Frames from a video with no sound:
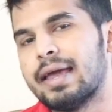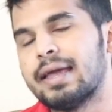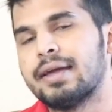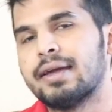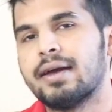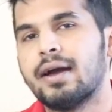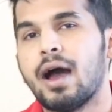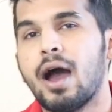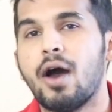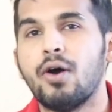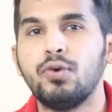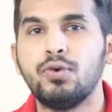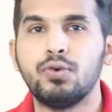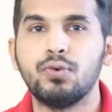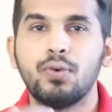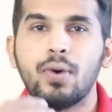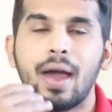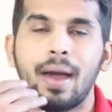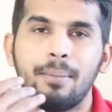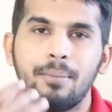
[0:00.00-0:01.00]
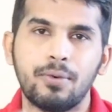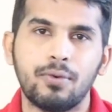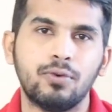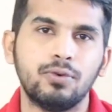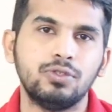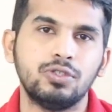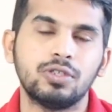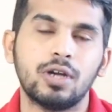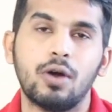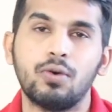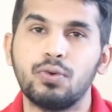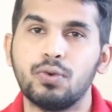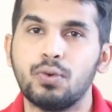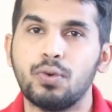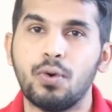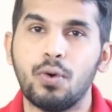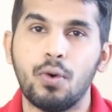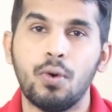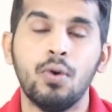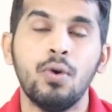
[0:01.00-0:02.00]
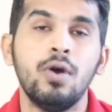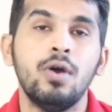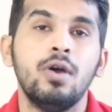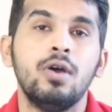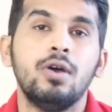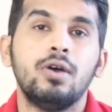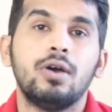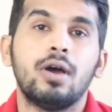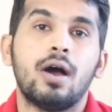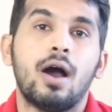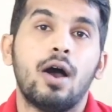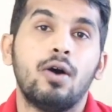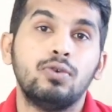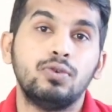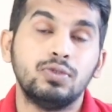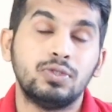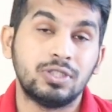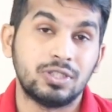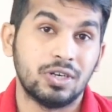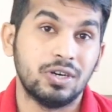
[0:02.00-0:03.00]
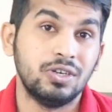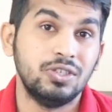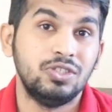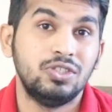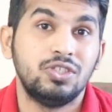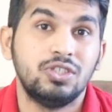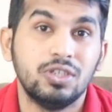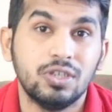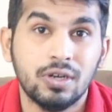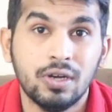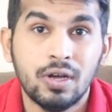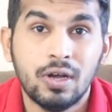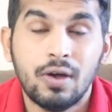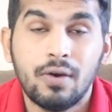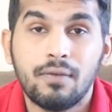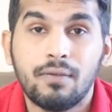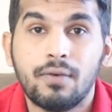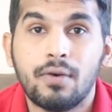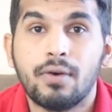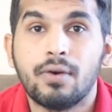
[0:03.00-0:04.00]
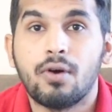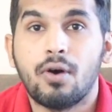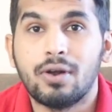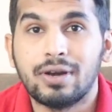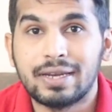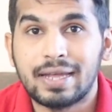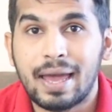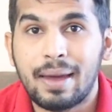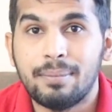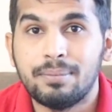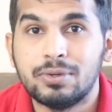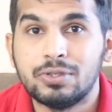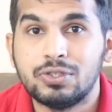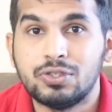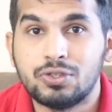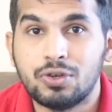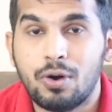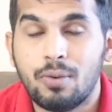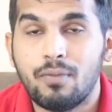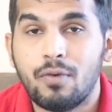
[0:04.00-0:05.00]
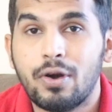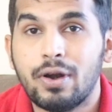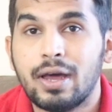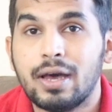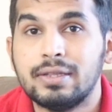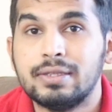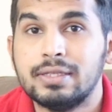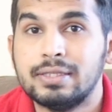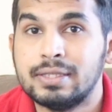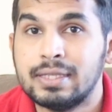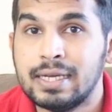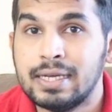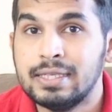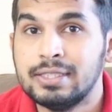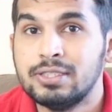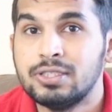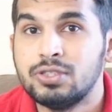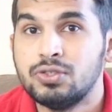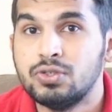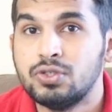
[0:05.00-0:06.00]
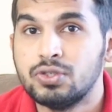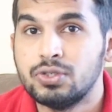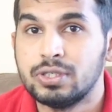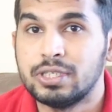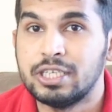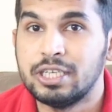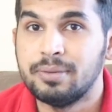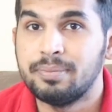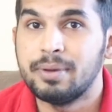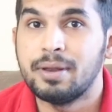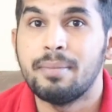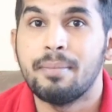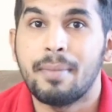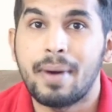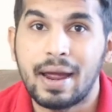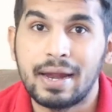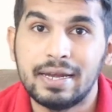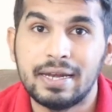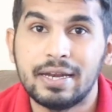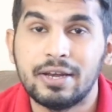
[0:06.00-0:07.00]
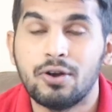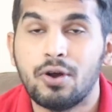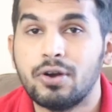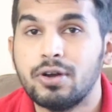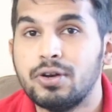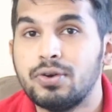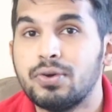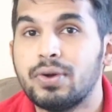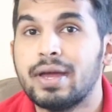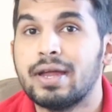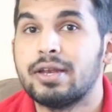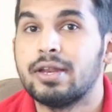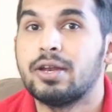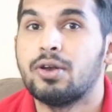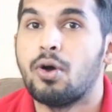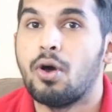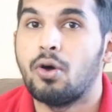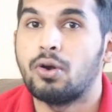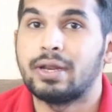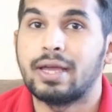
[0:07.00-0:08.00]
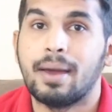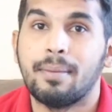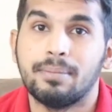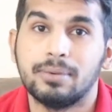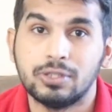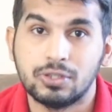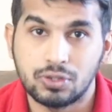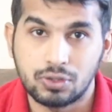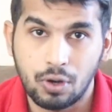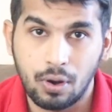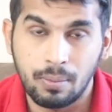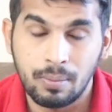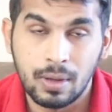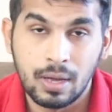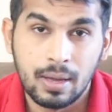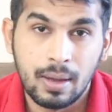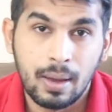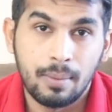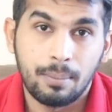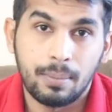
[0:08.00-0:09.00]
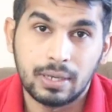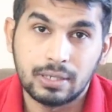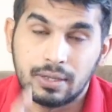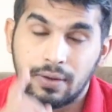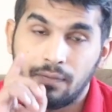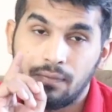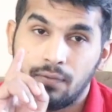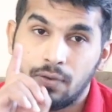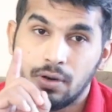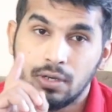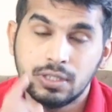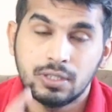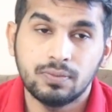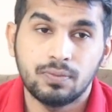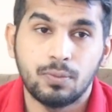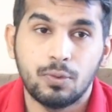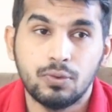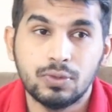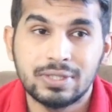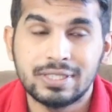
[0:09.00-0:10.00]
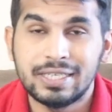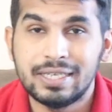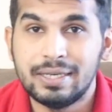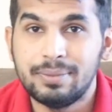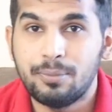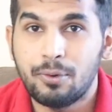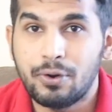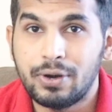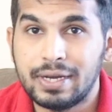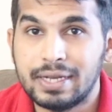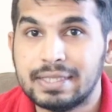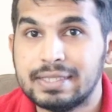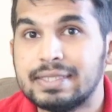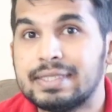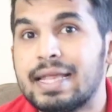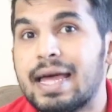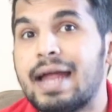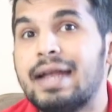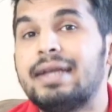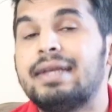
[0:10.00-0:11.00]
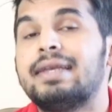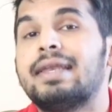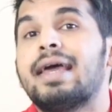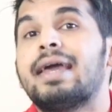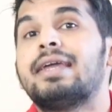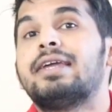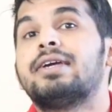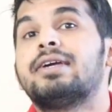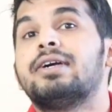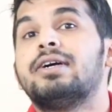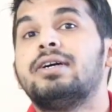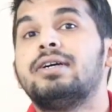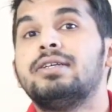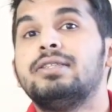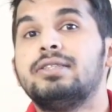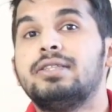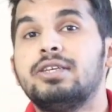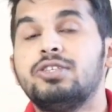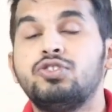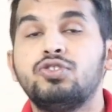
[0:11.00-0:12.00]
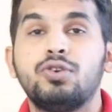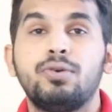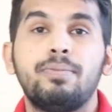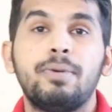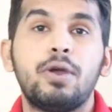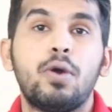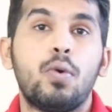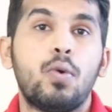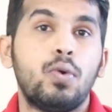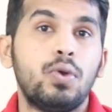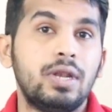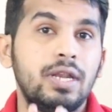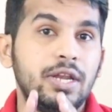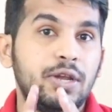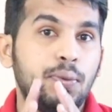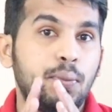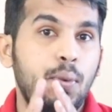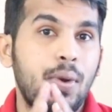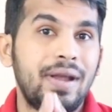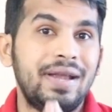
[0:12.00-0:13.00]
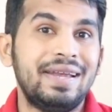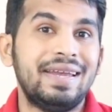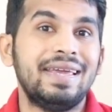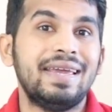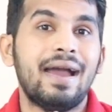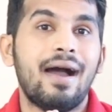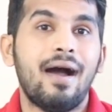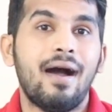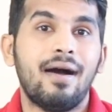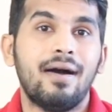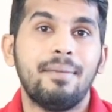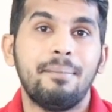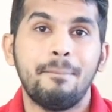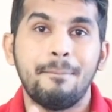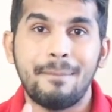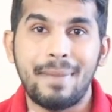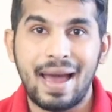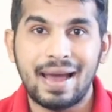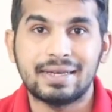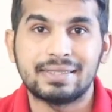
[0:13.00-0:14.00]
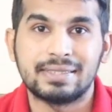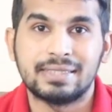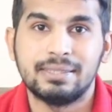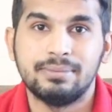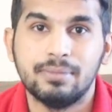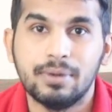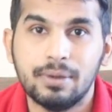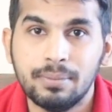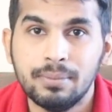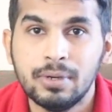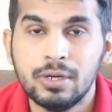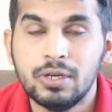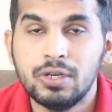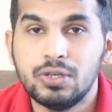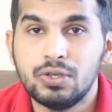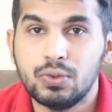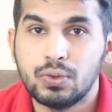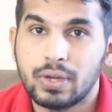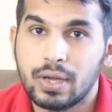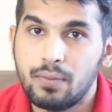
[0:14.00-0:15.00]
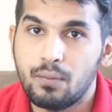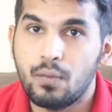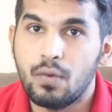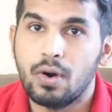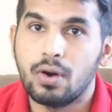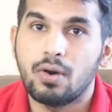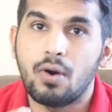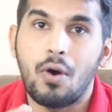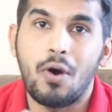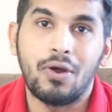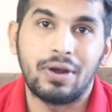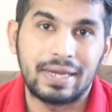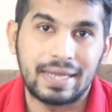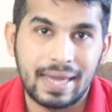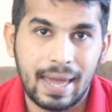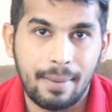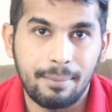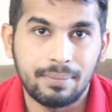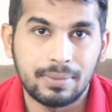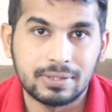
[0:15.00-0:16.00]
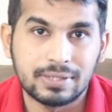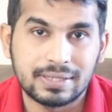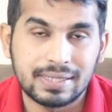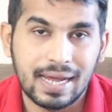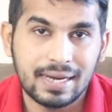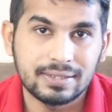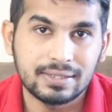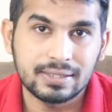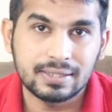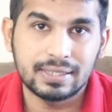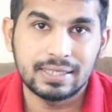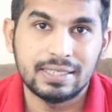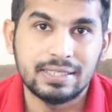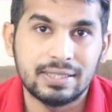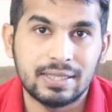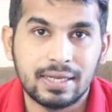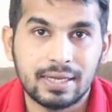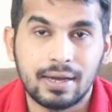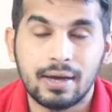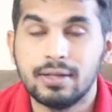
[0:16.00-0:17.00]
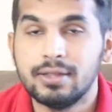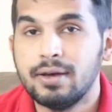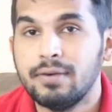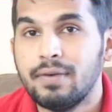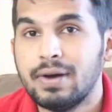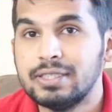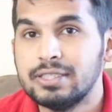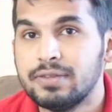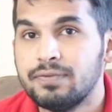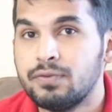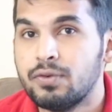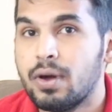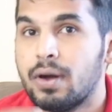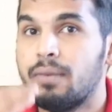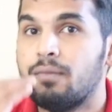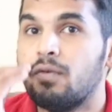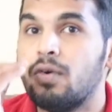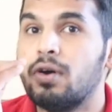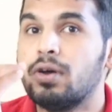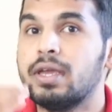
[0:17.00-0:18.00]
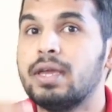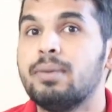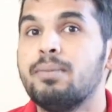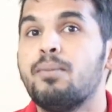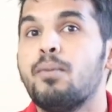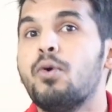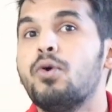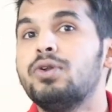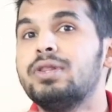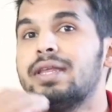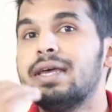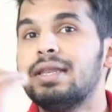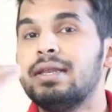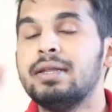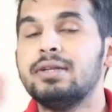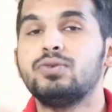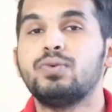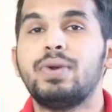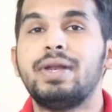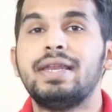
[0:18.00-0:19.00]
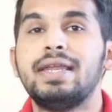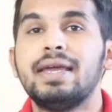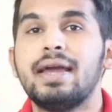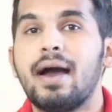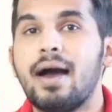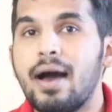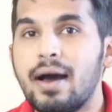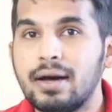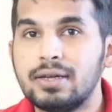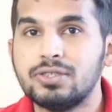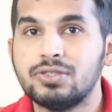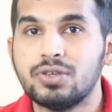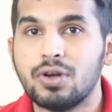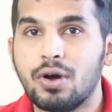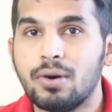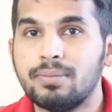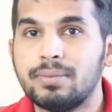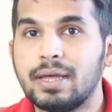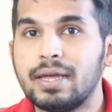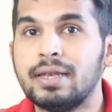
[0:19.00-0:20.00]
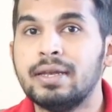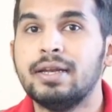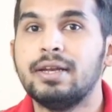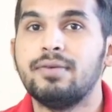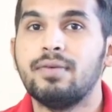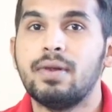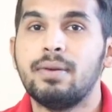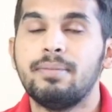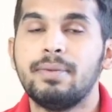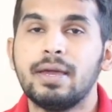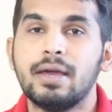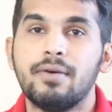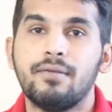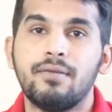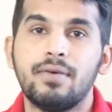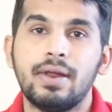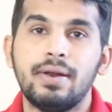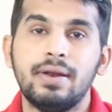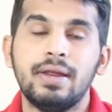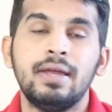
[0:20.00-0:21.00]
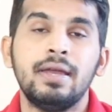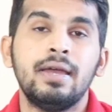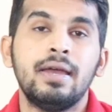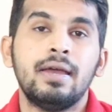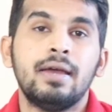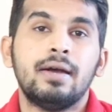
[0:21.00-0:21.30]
like how to approach, how to go, how to search for on-campus job, what are the things you should keep in mind in order to get an on-campus job. But the first most key point is that there should be only 20-hour maximum you can work on campus. That's the key thing. Otherwise, if you are working more than a 20-hour job, then it will be a very